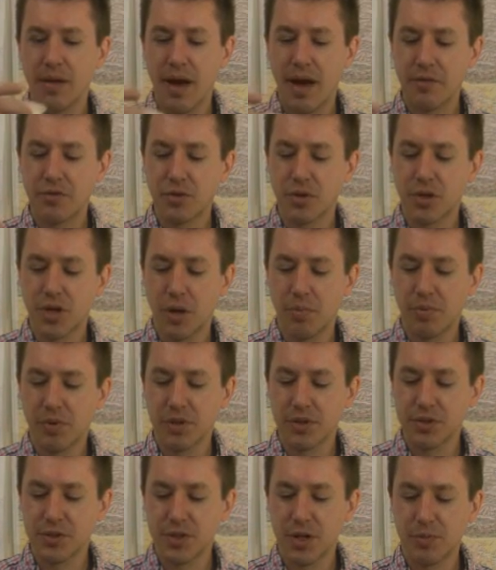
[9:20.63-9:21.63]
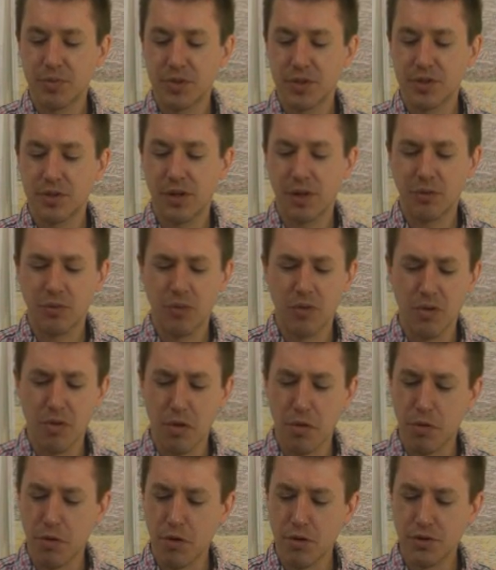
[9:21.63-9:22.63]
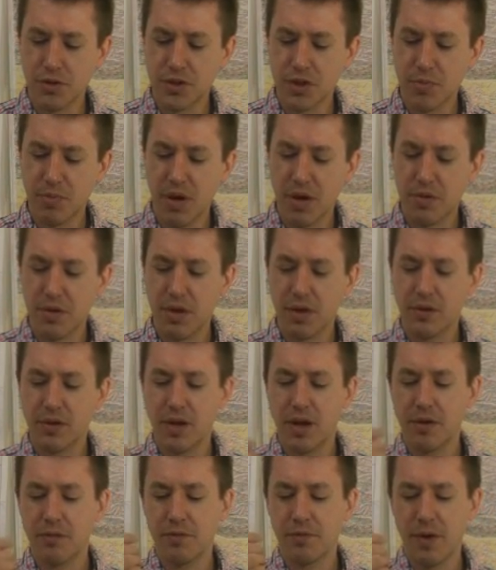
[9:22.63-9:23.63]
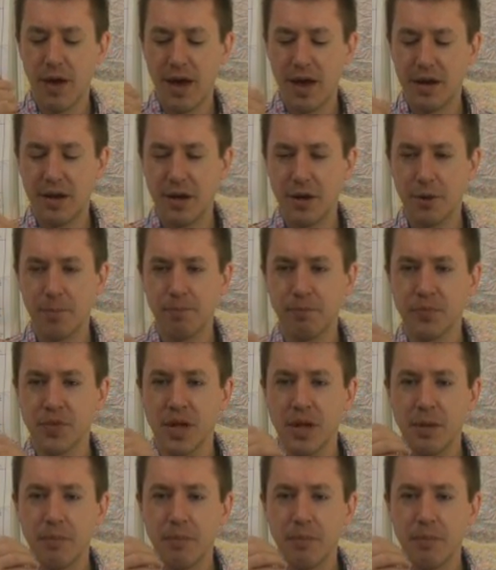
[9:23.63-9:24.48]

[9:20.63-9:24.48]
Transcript: After a couple of sips, this is like with a third sip I think that I've had here,